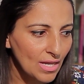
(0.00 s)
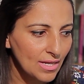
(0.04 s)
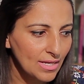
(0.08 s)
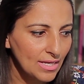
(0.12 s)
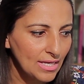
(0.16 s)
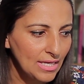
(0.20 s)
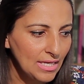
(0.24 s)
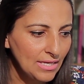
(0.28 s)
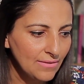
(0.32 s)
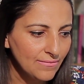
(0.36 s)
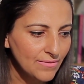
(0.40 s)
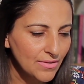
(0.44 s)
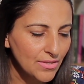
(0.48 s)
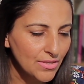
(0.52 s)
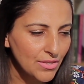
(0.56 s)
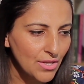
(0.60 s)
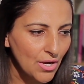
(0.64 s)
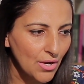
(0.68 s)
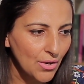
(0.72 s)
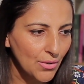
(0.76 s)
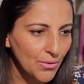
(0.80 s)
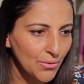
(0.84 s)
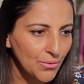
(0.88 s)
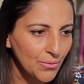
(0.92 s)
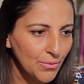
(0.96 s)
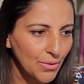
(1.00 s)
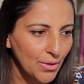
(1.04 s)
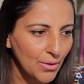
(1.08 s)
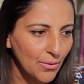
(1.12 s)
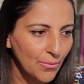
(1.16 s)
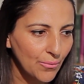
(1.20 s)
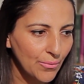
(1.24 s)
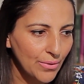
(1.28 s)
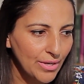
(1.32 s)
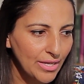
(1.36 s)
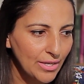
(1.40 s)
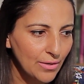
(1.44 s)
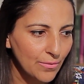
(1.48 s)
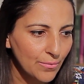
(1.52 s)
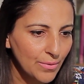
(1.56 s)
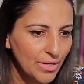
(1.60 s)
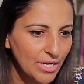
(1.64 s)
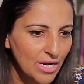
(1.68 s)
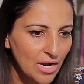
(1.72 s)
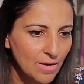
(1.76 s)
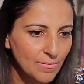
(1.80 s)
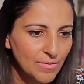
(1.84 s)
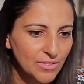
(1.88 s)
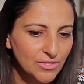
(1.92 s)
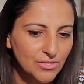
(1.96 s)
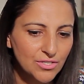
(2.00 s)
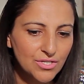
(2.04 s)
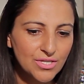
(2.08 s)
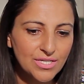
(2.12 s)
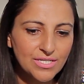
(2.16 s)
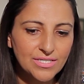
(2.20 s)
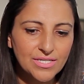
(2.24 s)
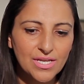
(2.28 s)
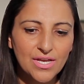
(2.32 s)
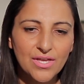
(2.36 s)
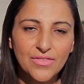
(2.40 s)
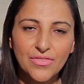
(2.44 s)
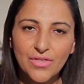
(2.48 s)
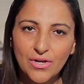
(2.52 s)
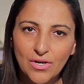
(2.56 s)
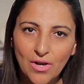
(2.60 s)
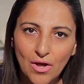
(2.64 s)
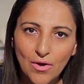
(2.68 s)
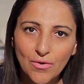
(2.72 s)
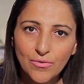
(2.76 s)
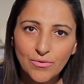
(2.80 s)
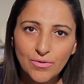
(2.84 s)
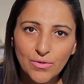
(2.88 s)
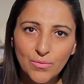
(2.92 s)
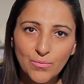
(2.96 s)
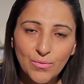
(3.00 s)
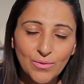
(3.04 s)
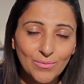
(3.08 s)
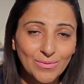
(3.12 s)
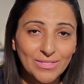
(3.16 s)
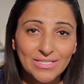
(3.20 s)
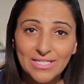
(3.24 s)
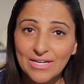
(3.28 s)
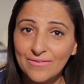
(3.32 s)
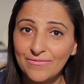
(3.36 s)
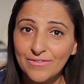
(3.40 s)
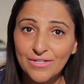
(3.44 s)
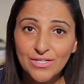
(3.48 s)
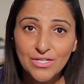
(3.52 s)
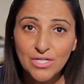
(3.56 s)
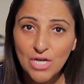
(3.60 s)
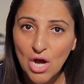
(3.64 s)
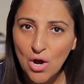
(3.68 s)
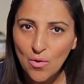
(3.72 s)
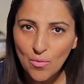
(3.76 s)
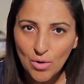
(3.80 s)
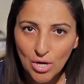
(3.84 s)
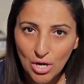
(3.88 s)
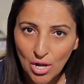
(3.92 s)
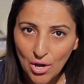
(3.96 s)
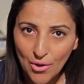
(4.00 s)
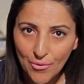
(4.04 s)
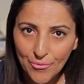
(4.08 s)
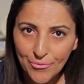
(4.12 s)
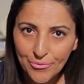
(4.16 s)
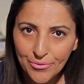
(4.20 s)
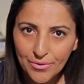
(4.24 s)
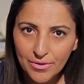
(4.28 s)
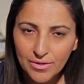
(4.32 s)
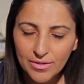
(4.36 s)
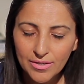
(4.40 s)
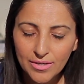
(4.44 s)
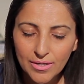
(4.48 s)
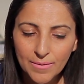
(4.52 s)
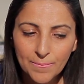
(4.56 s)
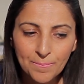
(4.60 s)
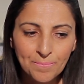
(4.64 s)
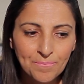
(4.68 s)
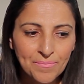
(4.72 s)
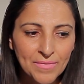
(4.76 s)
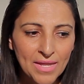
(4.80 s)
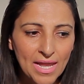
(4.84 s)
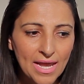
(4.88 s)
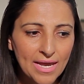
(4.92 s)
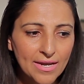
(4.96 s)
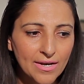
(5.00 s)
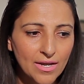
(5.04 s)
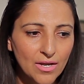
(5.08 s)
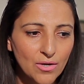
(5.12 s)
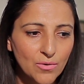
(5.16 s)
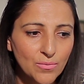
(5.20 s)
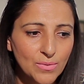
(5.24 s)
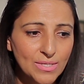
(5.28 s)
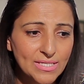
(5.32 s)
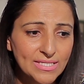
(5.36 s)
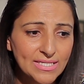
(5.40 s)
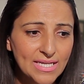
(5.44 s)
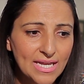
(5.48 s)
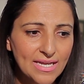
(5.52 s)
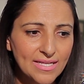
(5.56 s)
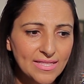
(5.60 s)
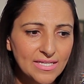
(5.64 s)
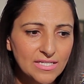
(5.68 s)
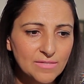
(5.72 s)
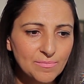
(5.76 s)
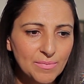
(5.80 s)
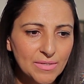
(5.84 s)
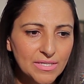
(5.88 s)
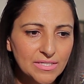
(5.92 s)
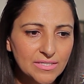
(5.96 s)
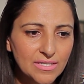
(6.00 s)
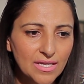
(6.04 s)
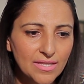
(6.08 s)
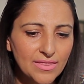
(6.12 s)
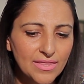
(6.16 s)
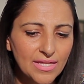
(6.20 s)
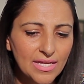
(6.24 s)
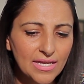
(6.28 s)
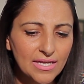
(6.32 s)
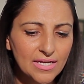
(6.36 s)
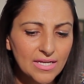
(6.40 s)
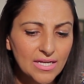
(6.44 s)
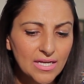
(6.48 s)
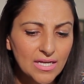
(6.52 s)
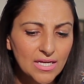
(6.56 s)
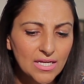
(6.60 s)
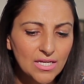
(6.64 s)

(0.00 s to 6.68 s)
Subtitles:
even though we come onto this earth alone, we will definitely go alone. And I always say this because I think,